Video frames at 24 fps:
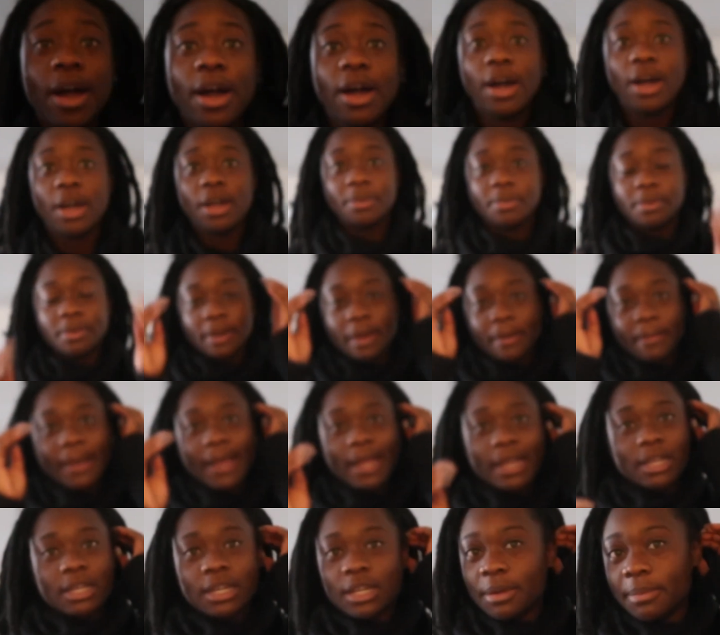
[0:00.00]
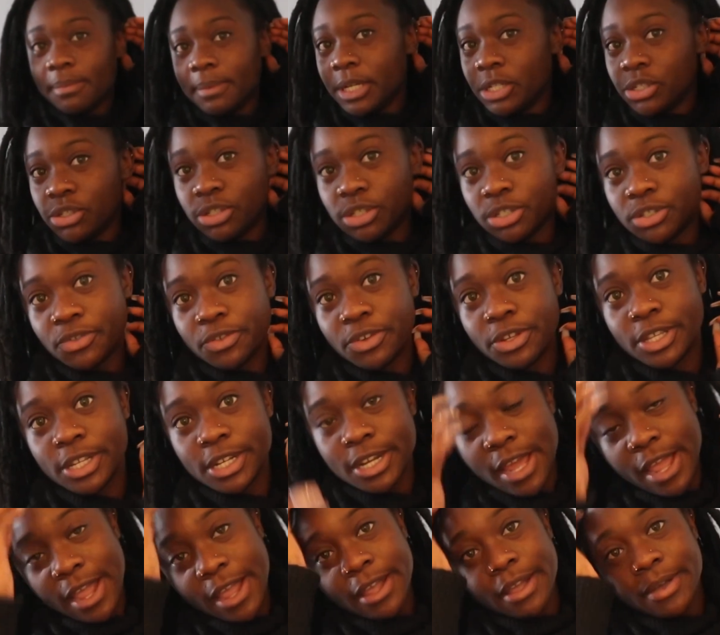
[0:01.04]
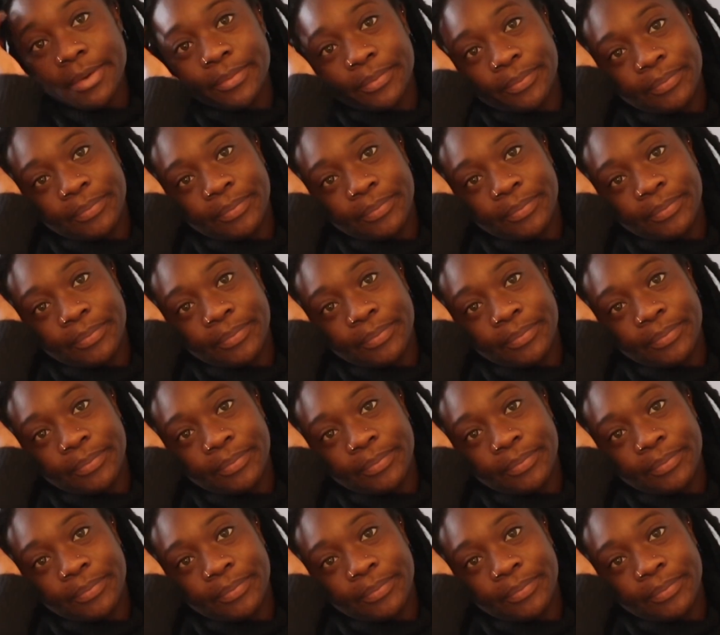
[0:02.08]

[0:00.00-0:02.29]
I'll be right back. My juice for the day.